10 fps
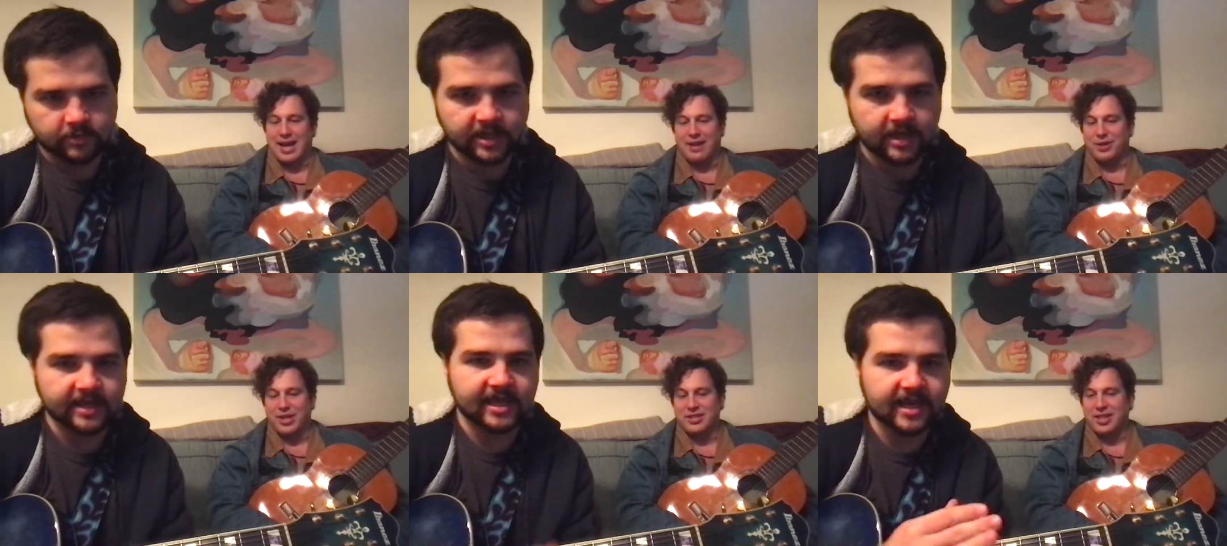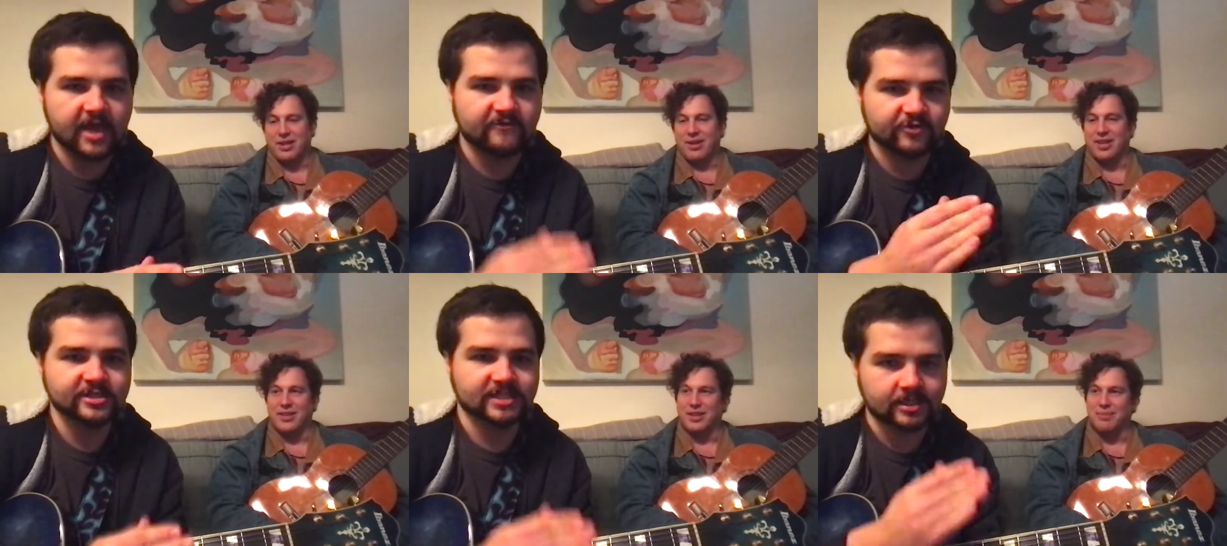Speaker 1: we got to get,
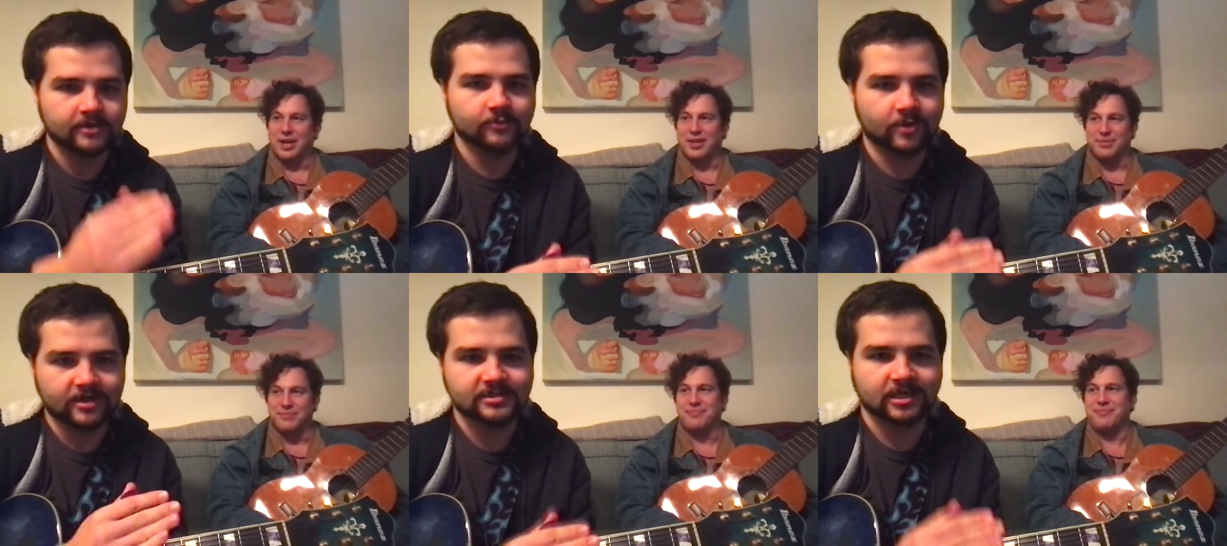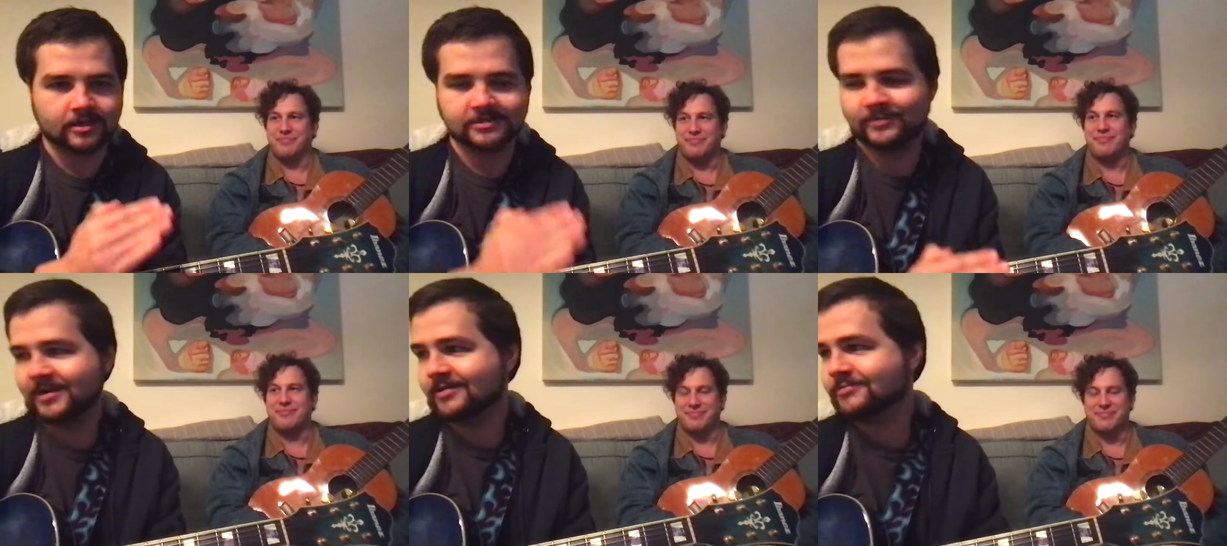every single about. one
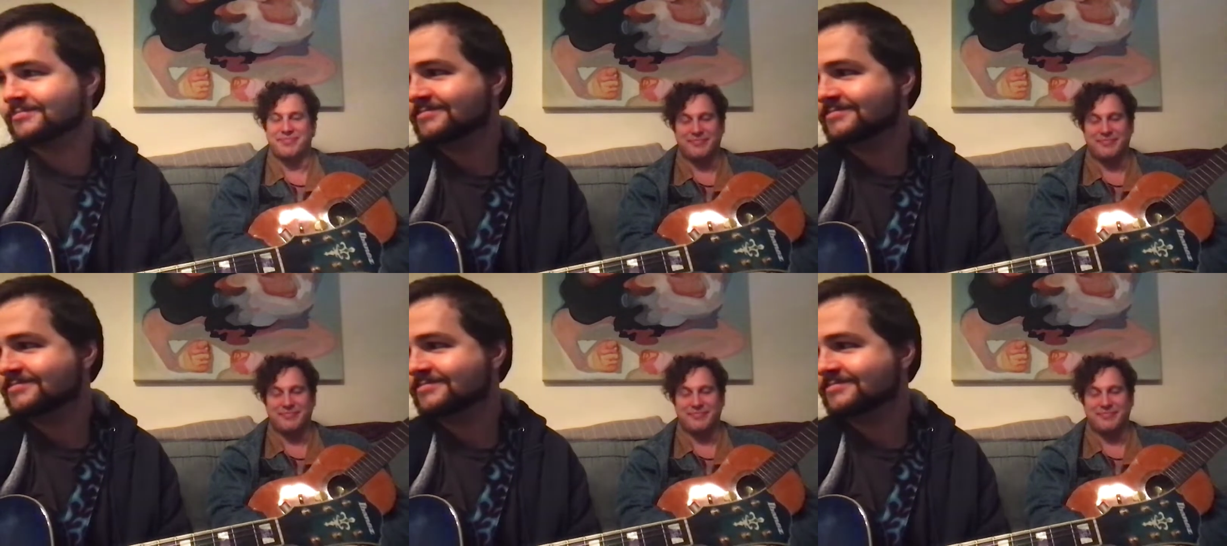talked about.